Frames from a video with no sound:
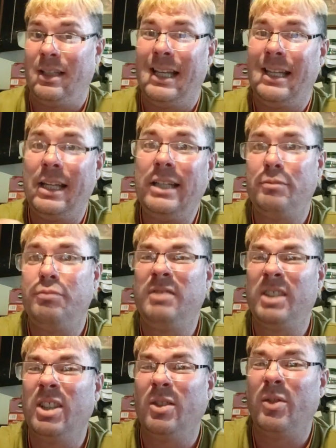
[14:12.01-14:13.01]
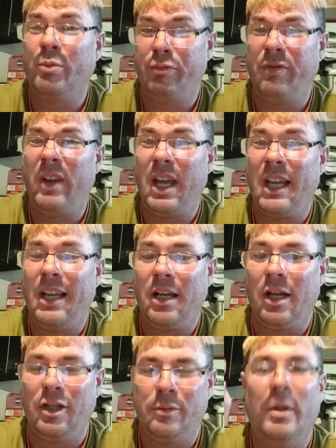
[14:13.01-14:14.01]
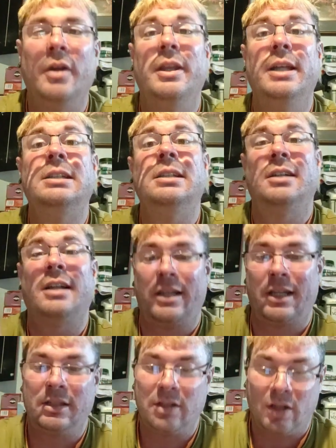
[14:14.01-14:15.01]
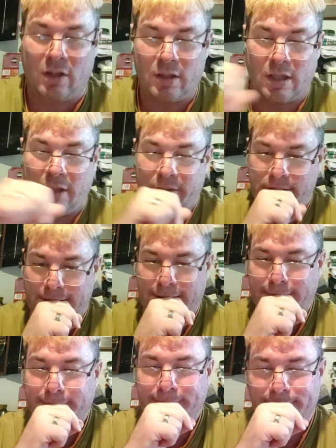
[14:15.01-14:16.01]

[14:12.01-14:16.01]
It is still fairly close, but on this I think it's a lot closer.